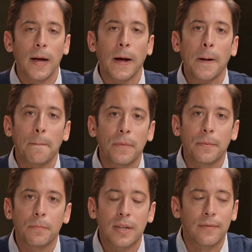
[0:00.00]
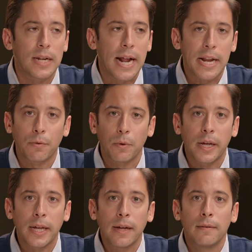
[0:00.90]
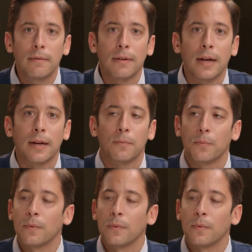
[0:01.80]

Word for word: um, 1783, uh,